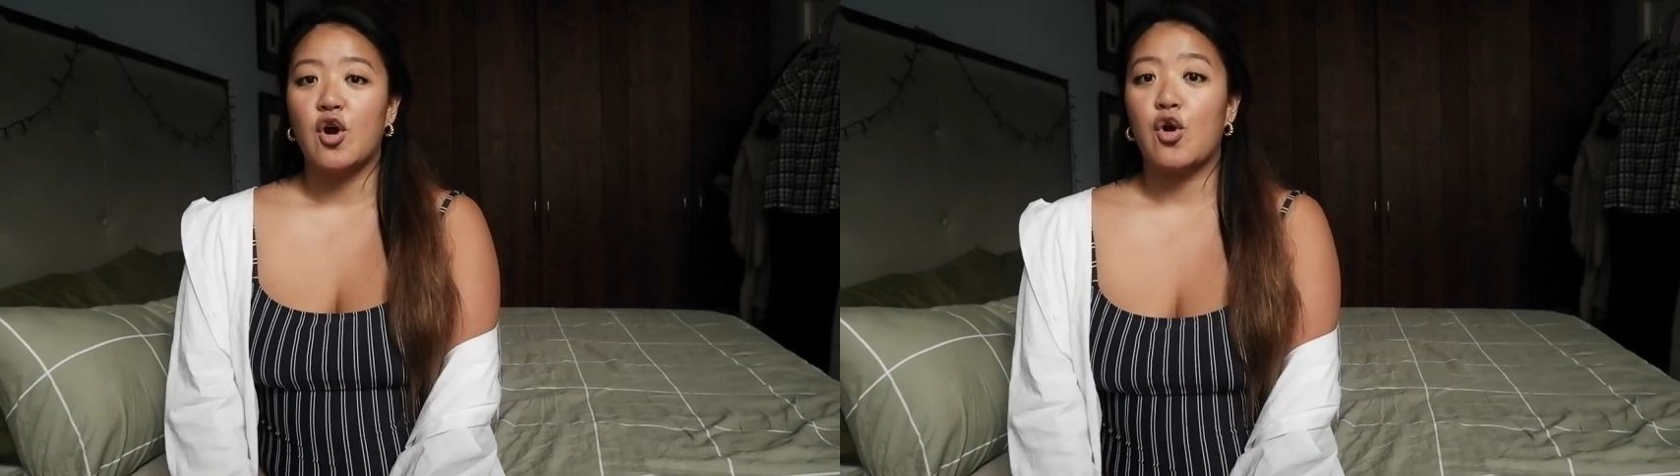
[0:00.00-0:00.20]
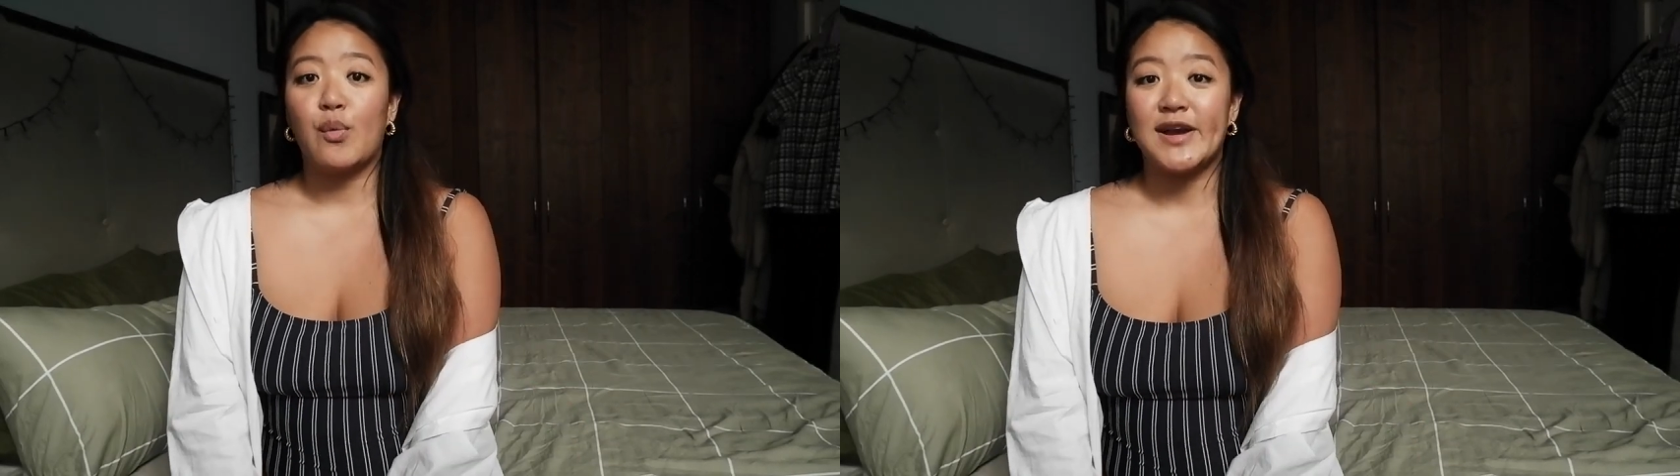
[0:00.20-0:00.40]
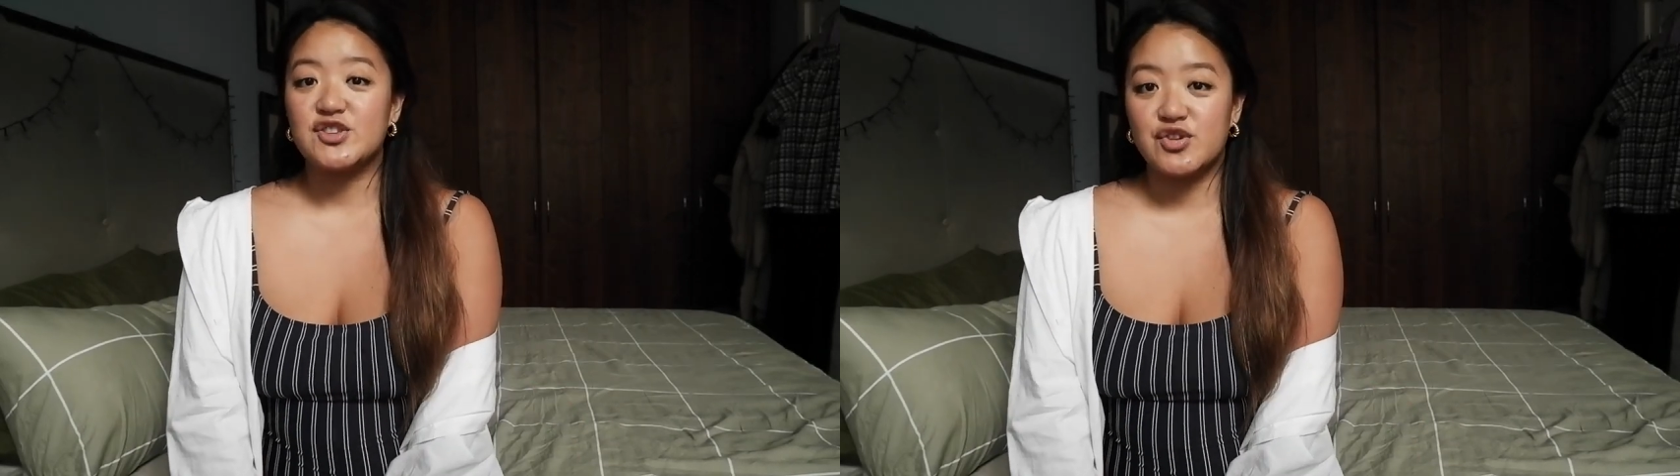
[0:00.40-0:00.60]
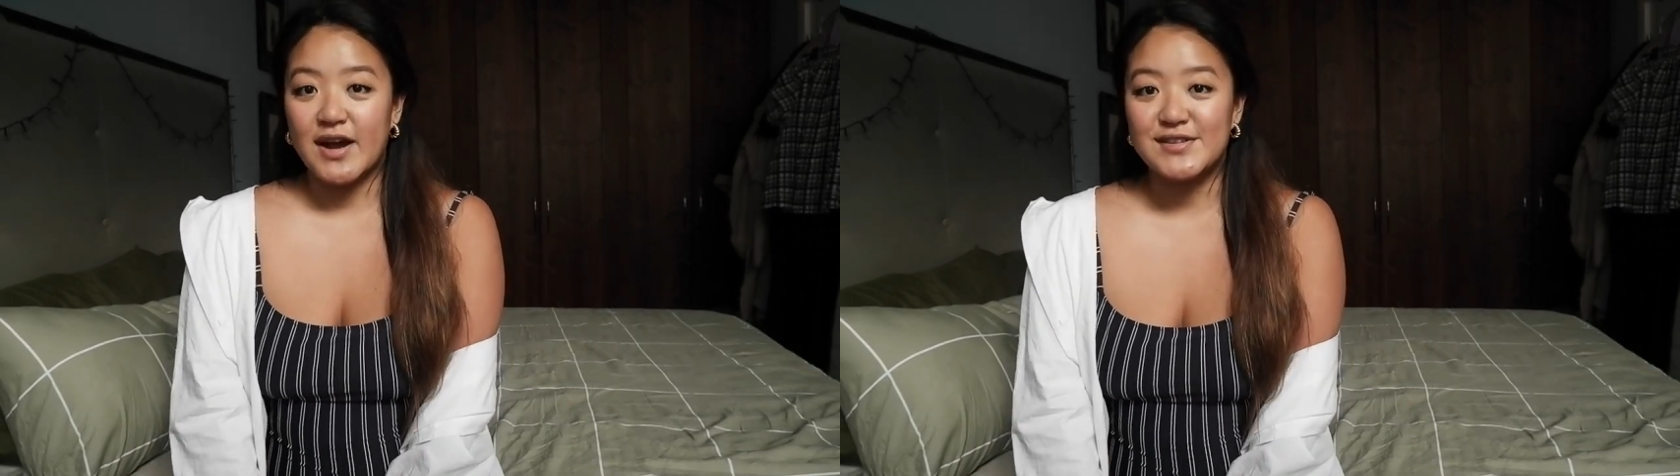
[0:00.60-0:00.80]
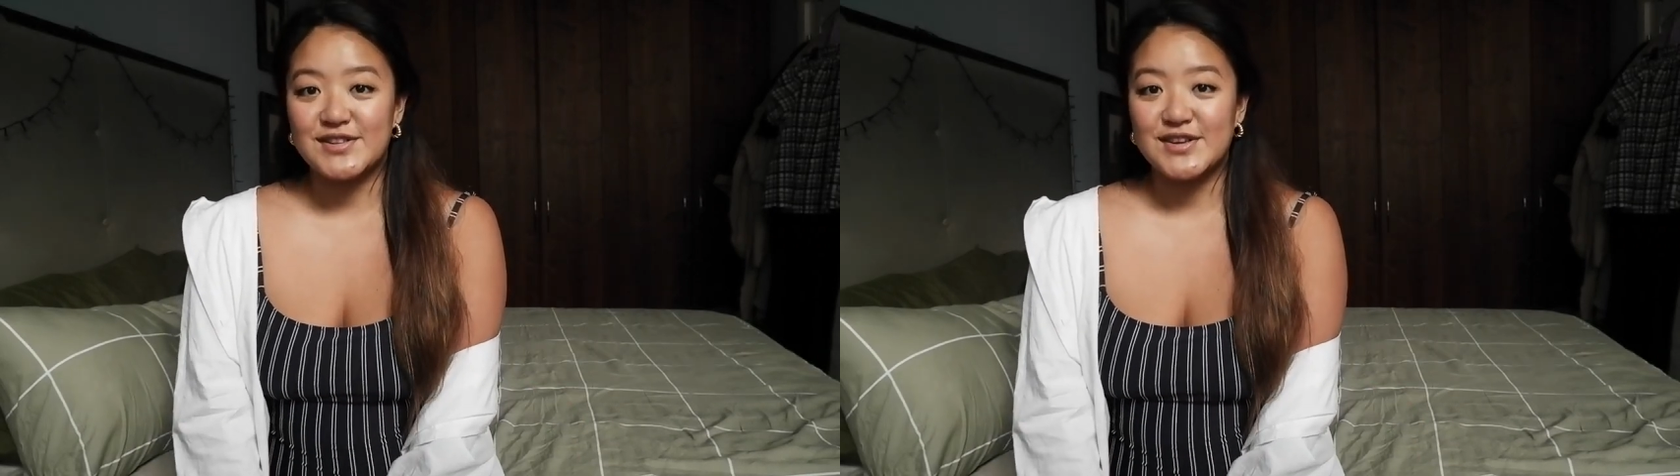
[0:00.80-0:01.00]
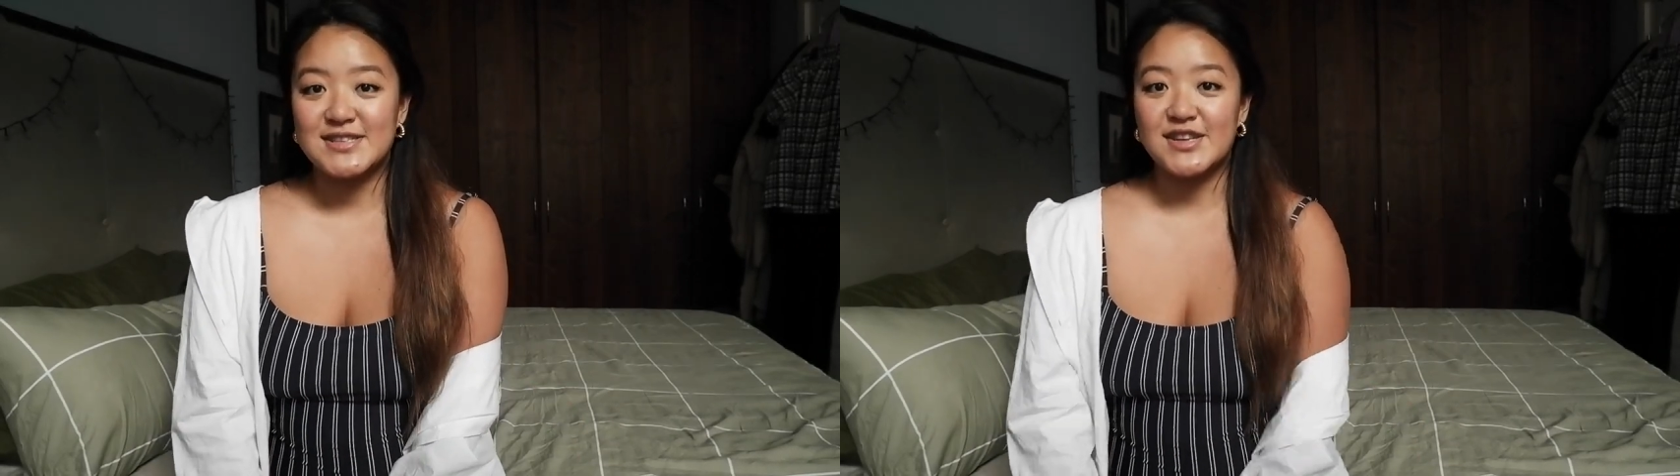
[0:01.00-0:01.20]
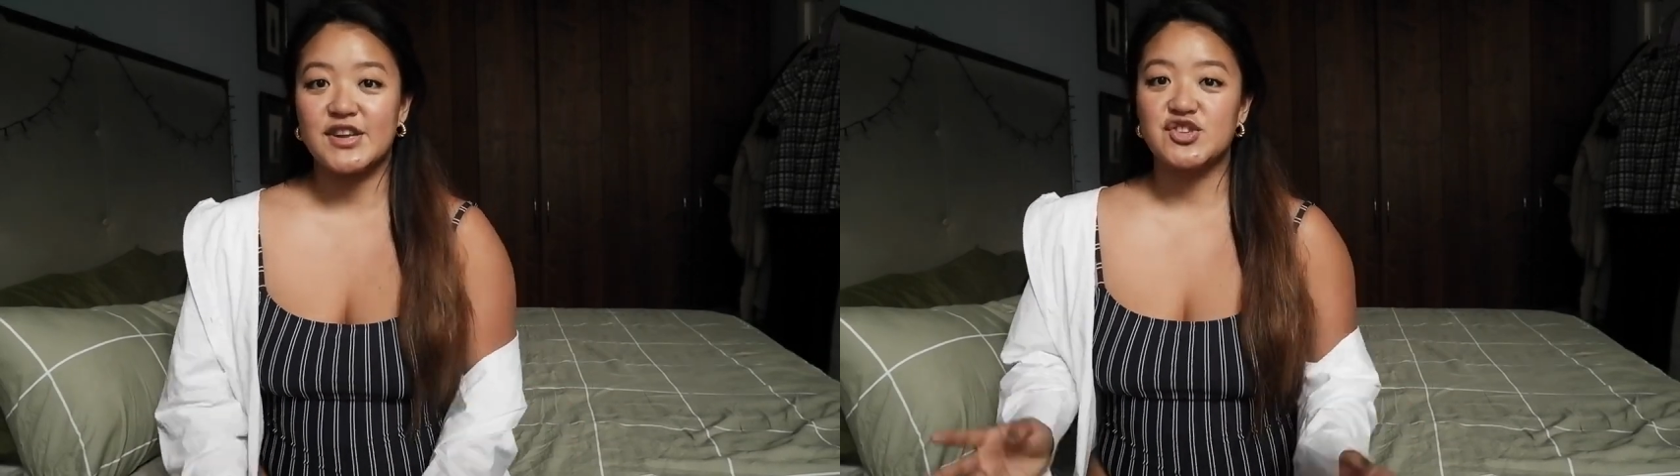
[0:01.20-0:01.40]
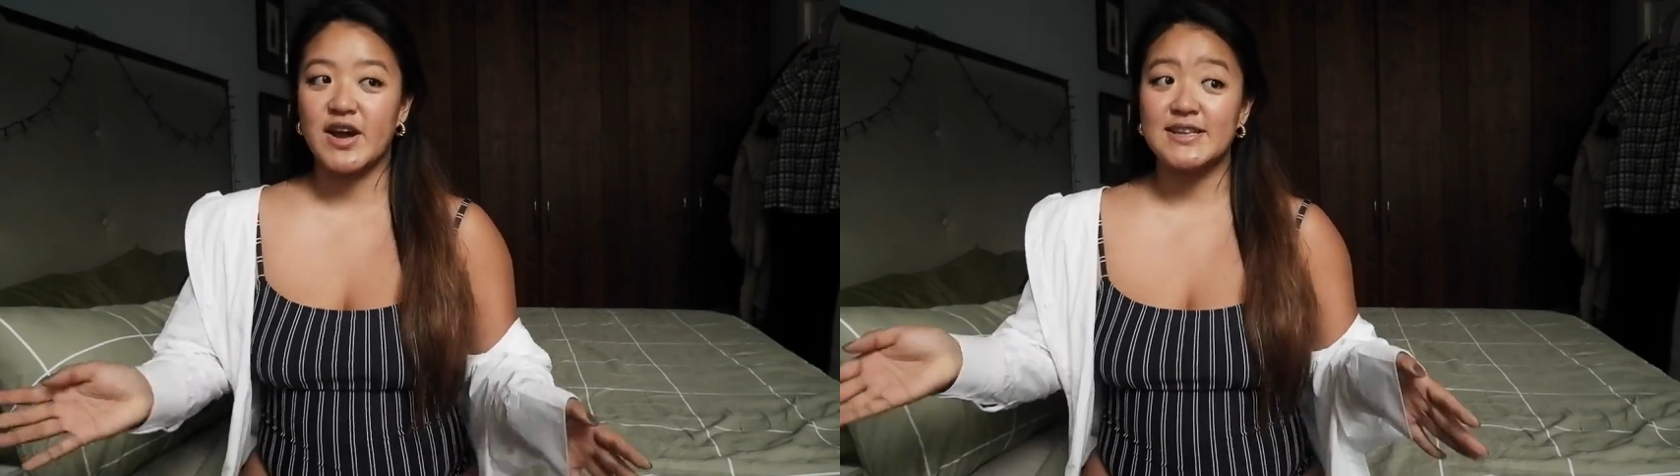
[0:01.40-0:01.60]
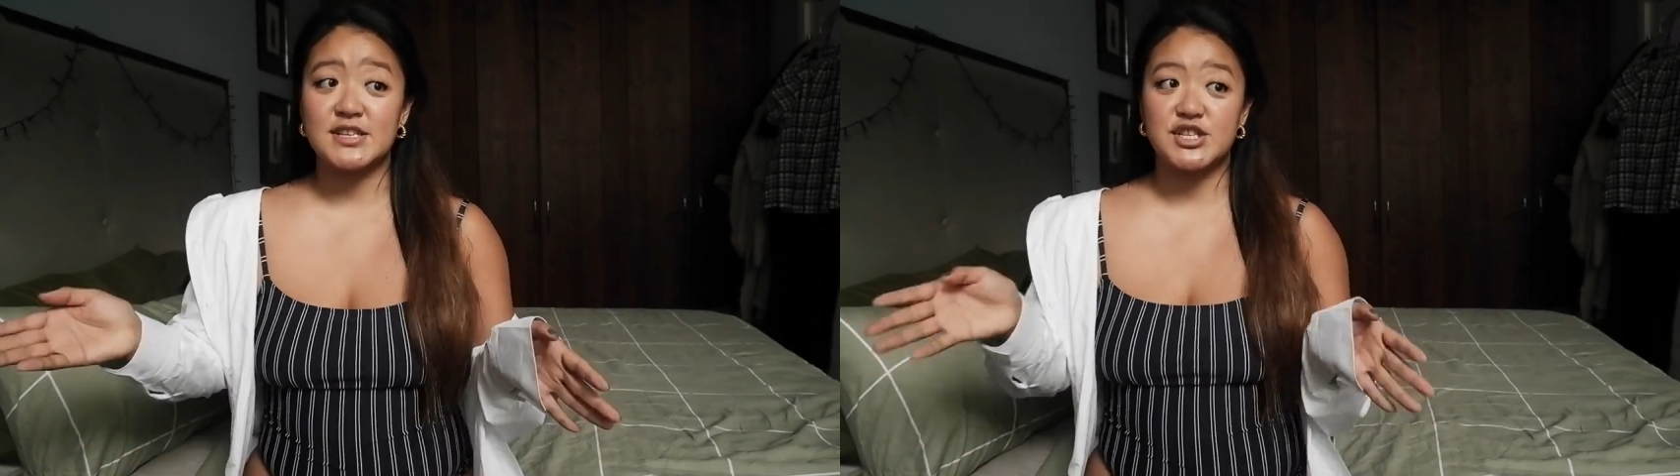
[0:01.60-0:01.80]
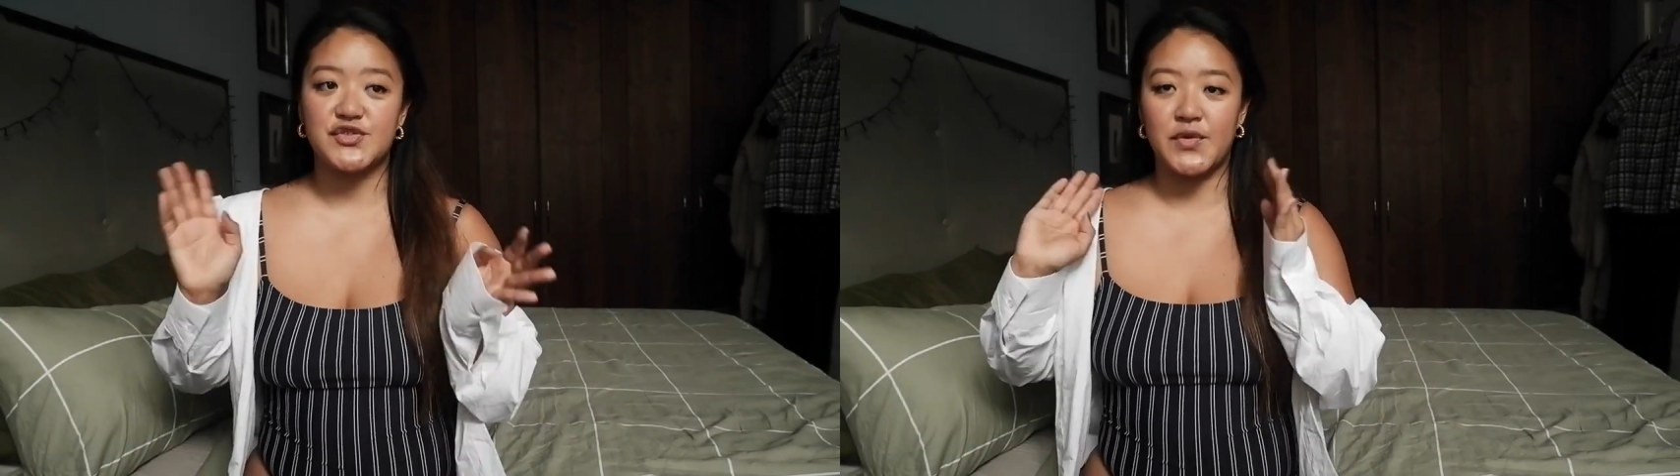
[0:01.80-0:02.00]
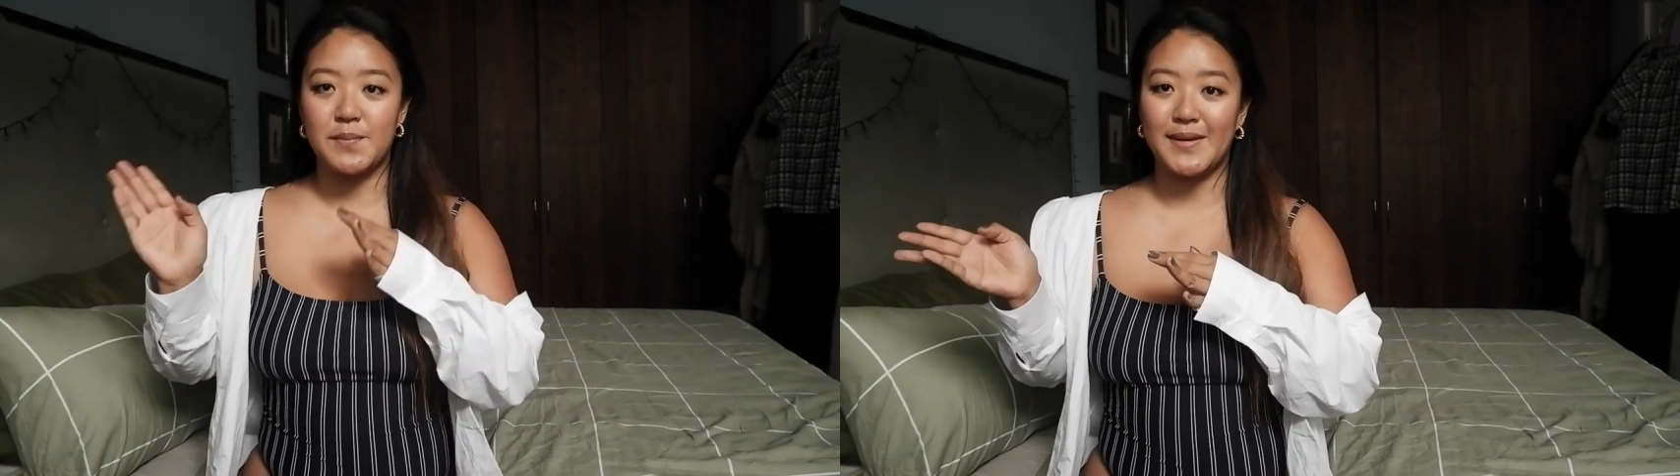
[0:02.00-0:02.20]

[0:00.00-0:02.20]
or white trousers, and you can transition from